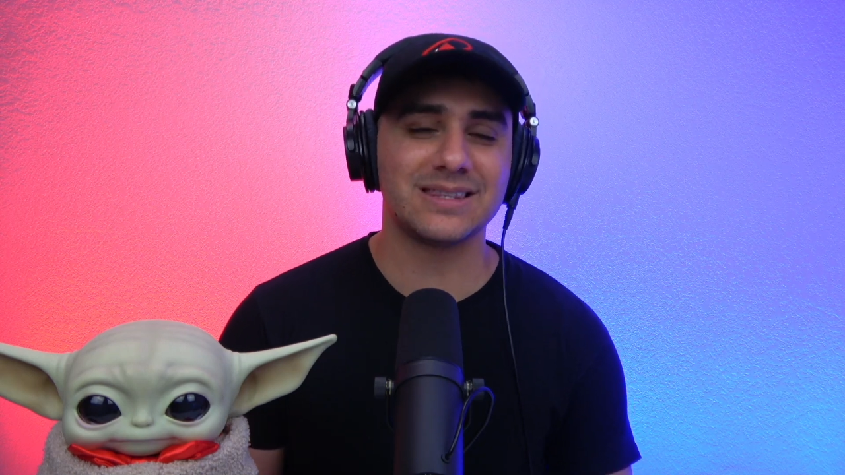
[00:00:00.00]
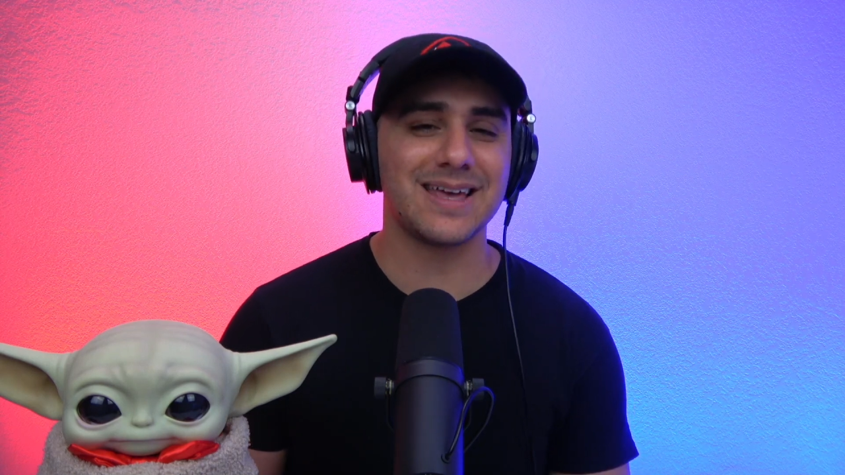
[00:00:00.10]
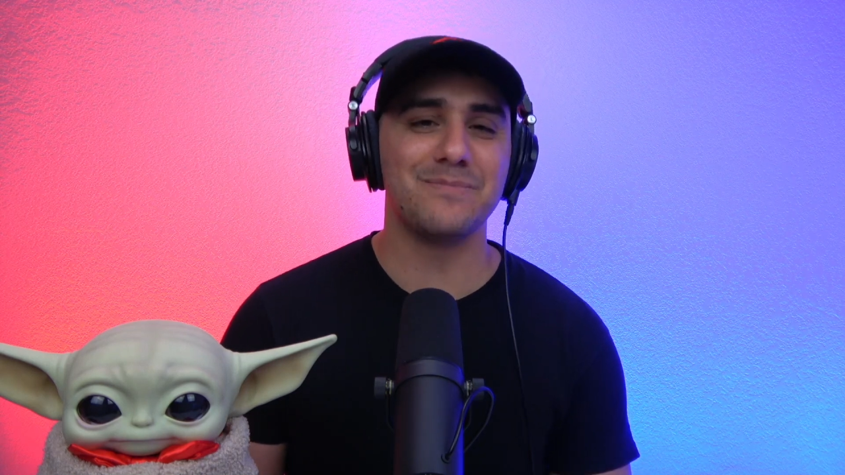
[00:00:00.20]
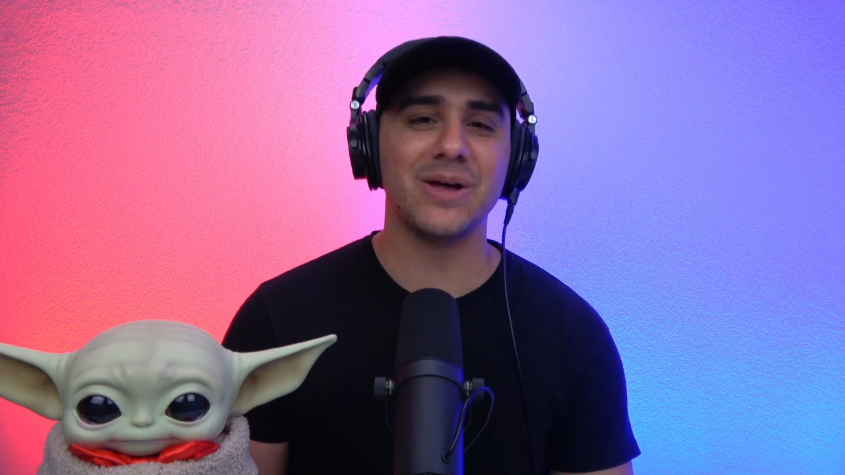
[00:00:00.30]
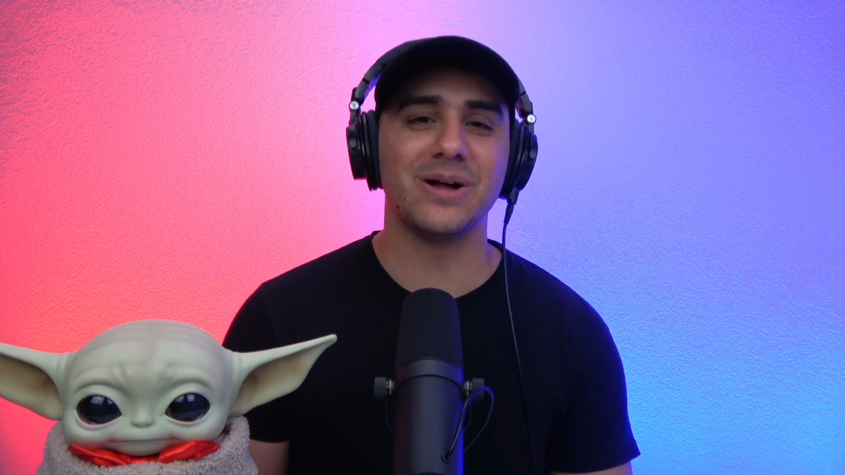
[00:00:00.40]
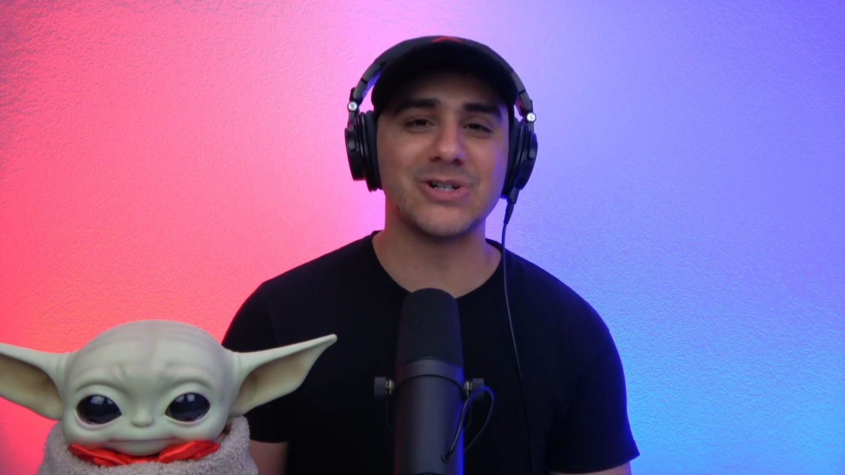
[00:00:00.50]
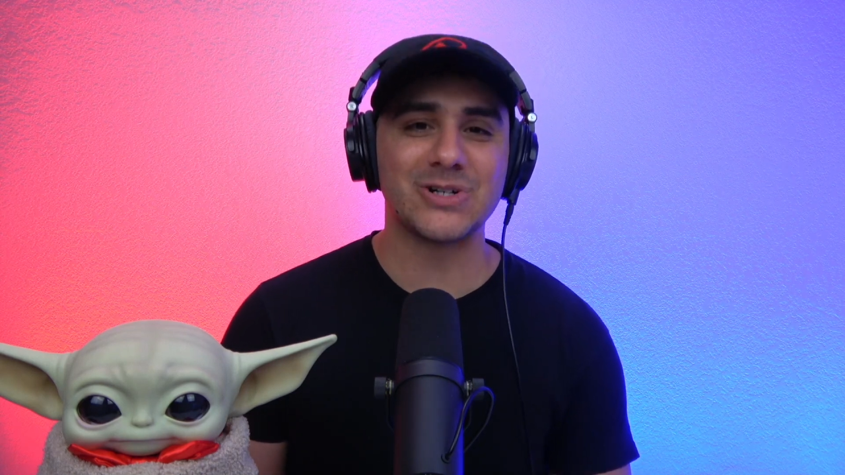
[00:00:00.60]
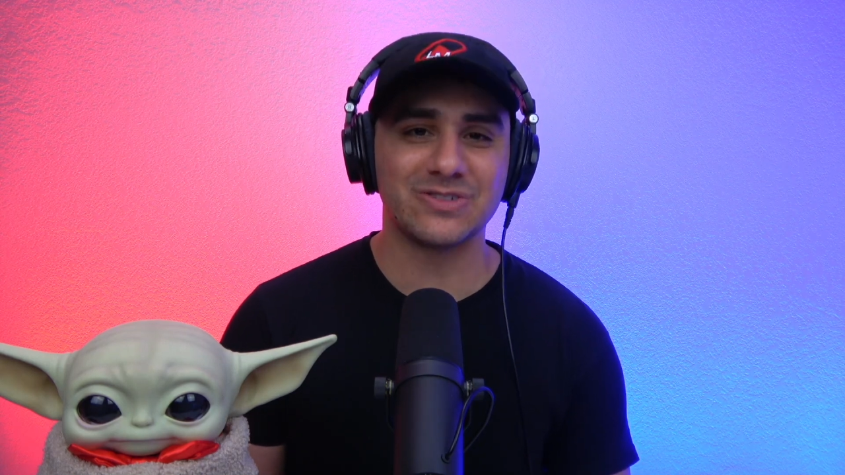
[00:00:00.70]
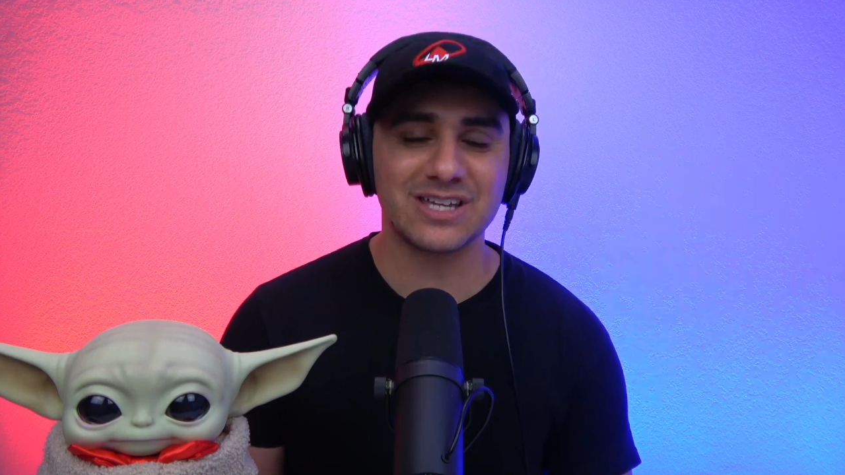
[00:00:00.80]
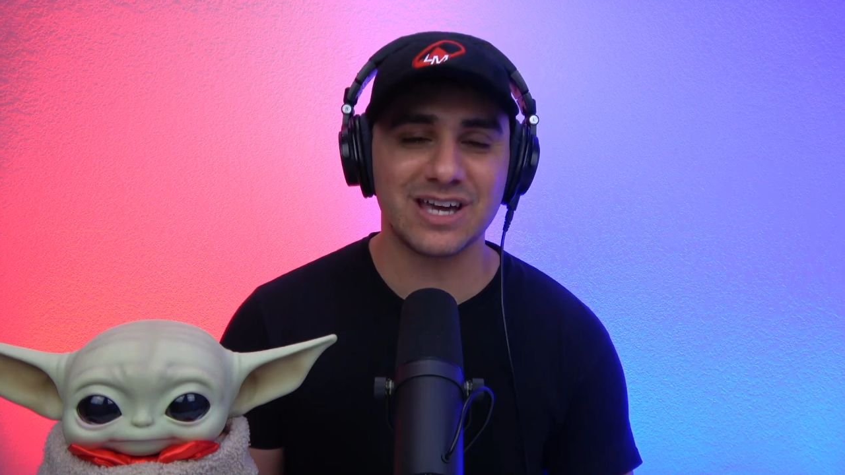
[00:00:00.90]
hit that bell
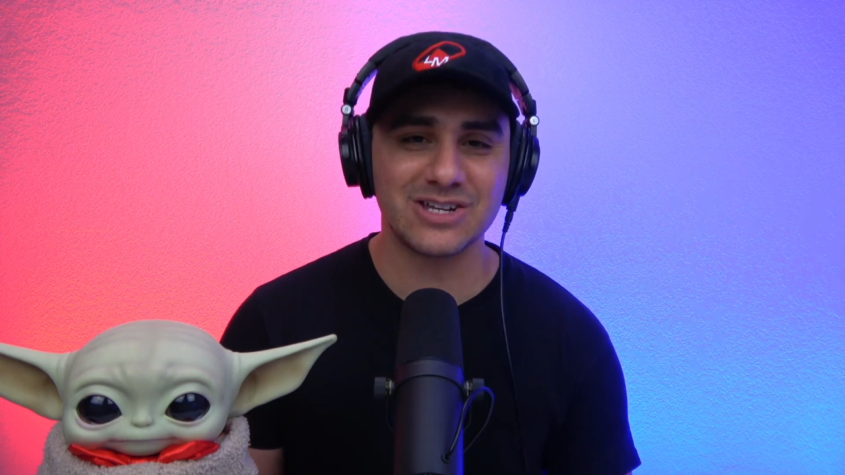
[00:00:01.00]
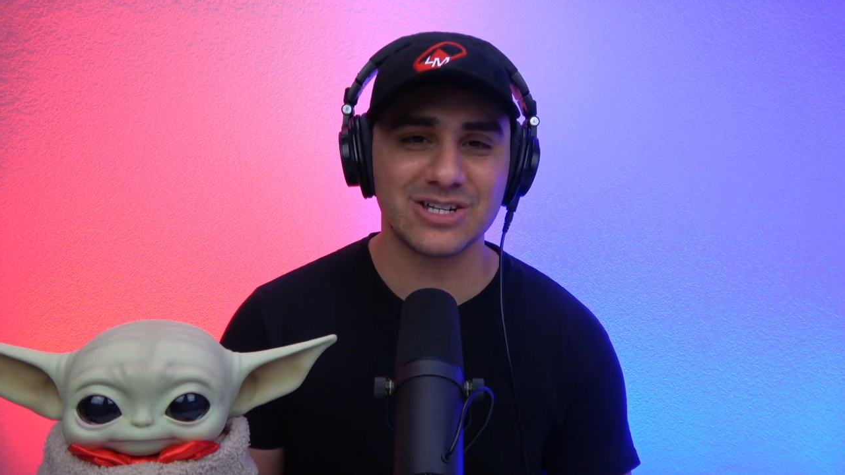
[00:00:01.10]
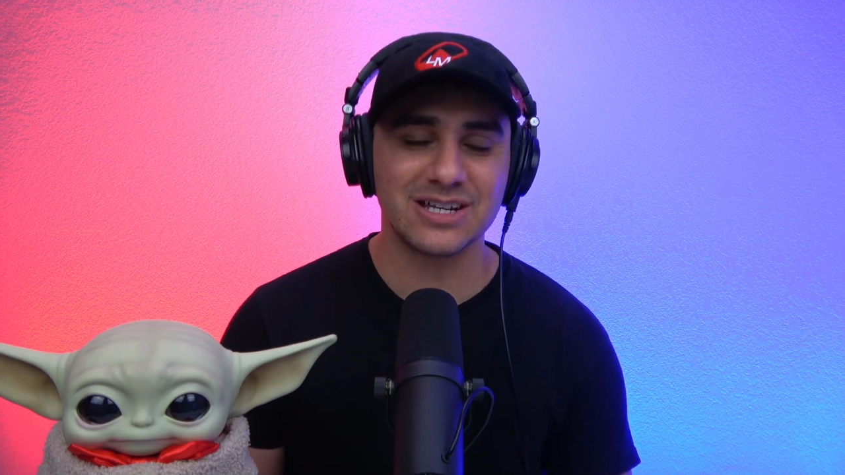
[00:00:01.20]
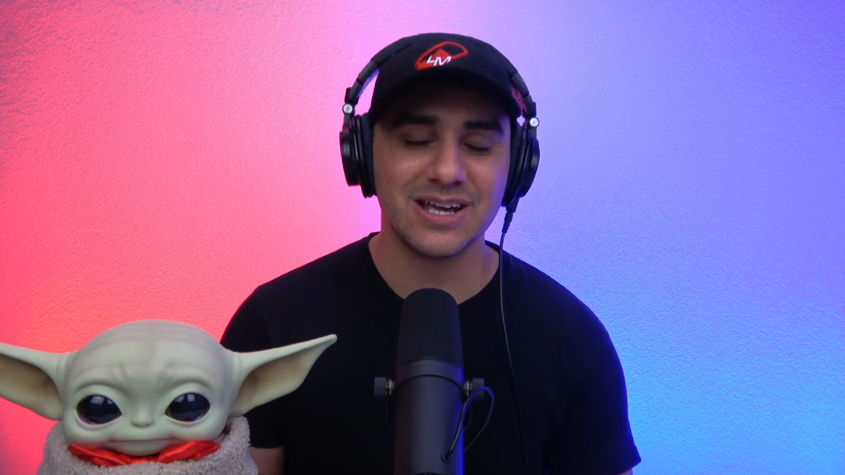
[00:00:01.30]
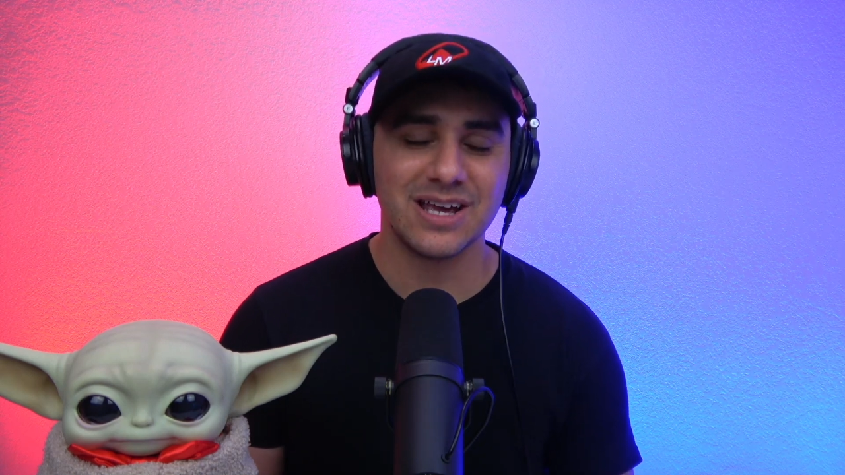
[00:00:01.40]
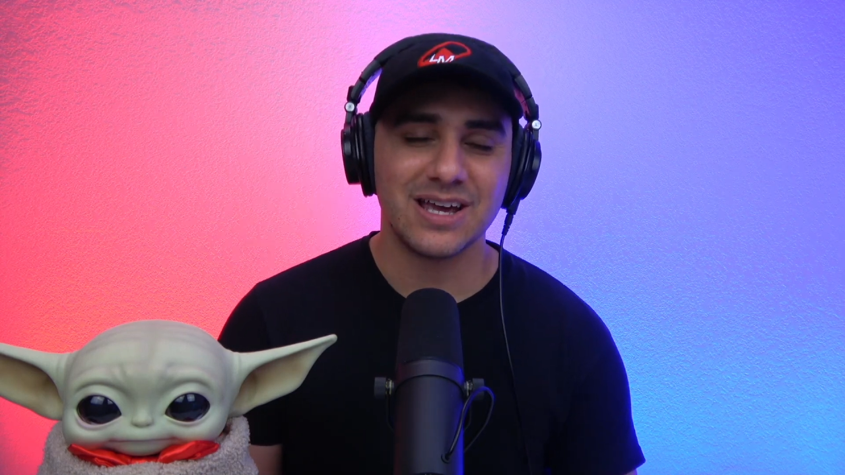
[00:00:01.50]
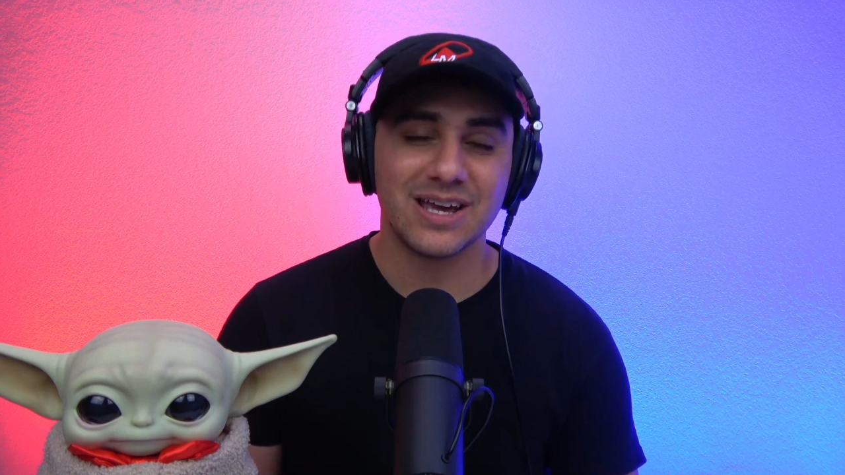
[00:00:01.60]
notification,